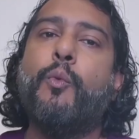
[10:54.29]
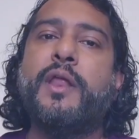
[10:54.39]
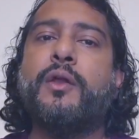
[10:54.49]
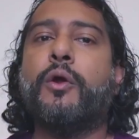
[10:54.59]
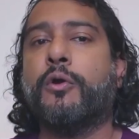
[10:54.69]

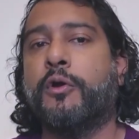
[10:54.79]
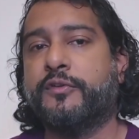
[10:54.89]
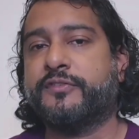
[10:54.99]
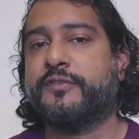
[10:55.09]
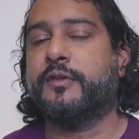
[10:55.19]
it
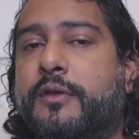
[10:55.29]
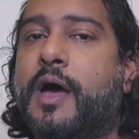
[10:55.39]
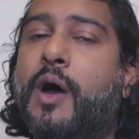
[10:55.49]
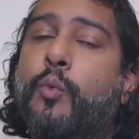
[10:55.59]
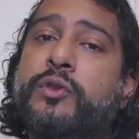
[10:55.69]
hurts,
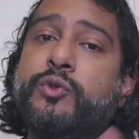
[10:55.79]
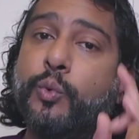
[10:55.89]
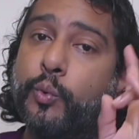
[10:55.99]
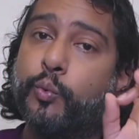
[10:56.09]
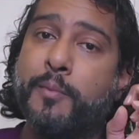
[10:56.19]
not when
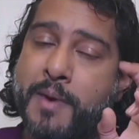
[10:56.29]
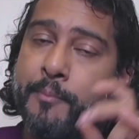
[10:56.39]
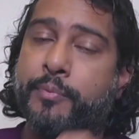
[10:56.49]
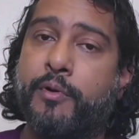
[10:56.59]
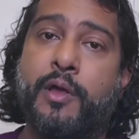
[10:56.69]
you
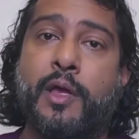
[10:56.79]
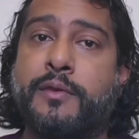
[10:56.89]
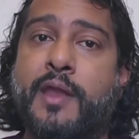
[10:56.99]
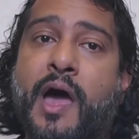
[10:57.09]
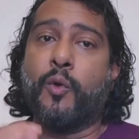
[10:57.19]
remember,
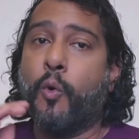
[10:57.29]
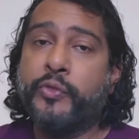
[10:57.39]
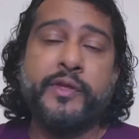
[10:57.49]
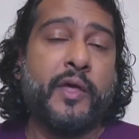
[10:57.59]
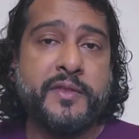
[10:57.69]
not
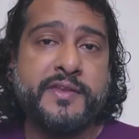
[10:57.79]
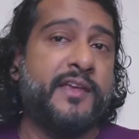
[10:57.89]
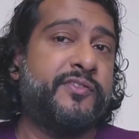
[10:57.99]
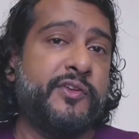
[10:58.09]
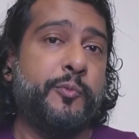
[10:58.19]
only on the
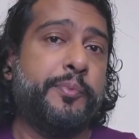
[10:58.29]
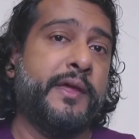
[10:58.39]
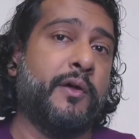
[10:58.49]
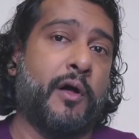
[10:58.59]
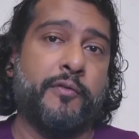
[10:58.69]
days that you
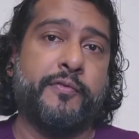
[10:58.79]
play golf.